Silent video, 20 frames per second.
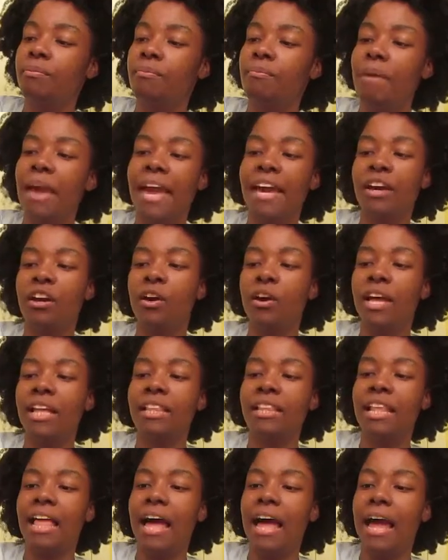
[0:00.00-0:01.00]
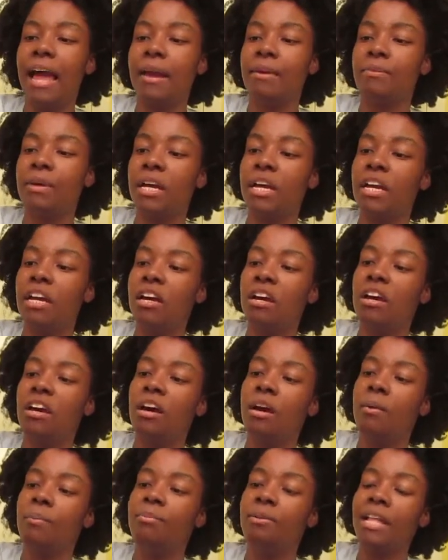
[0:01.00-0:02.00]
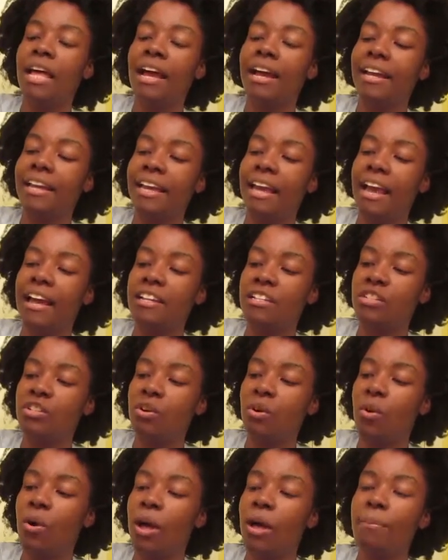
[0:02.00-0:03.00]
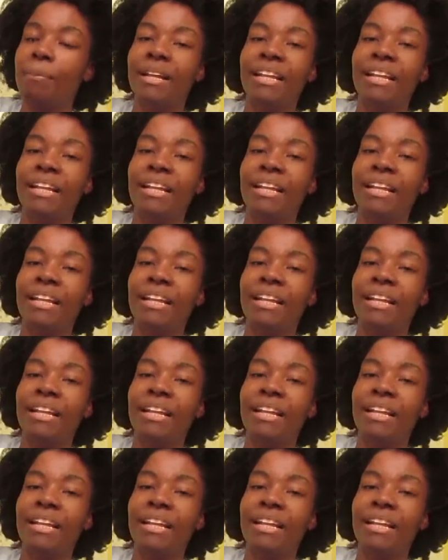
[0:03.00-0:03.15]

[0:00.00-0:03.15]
Mango and Lime Black castor oil,